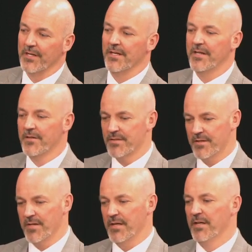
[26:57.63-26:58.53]
And here's the
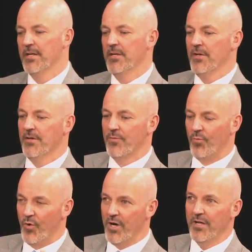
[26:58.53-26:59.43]
thing:
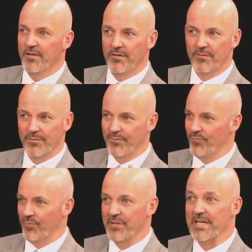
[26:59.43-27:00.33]
one
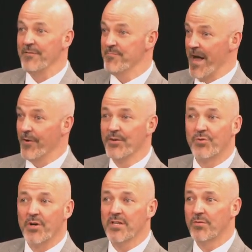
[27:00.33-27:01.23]
Will it even matter in
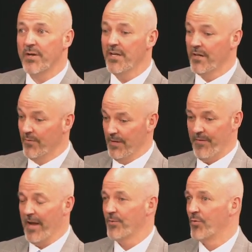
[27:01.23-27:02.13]
2020? If
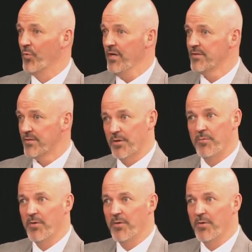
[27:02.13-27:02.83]
Hagedorn wins, it's all